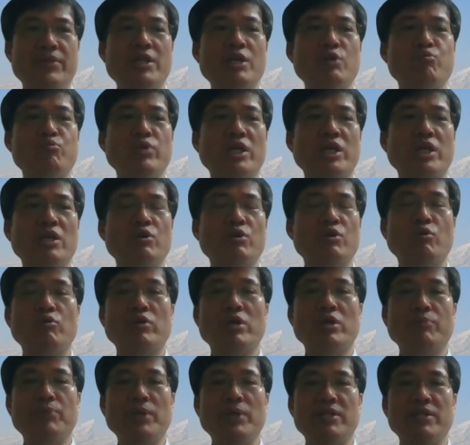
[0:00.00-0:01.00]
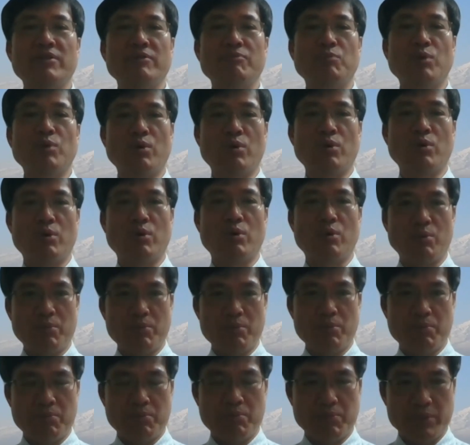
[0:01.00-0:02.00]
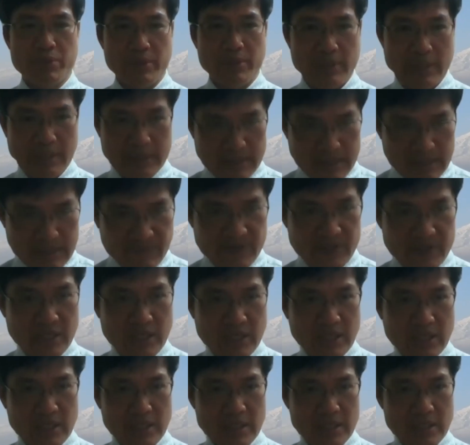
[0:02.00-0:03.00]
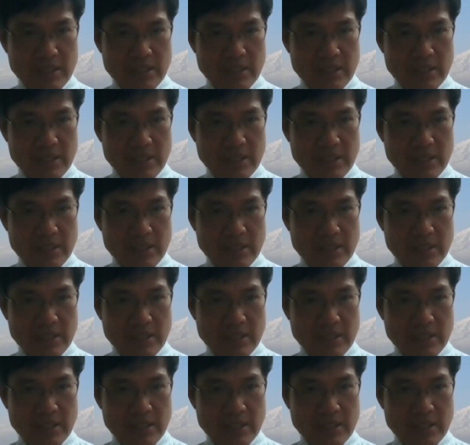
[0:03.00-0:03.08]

I think we can go a bit more progressively,